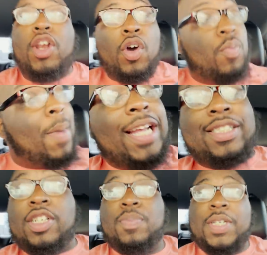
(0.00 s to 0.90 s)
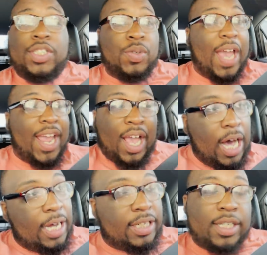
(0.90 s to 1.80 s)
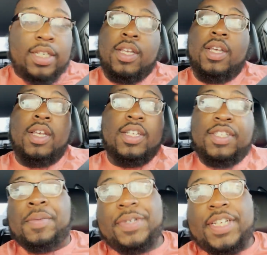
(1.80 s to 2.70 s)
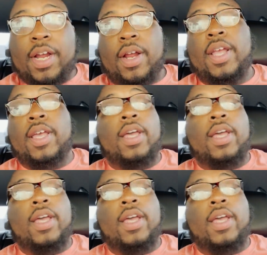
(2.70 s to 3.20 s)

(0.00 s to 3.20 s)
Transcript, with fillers: know, Mike took me to a haunted cemetery.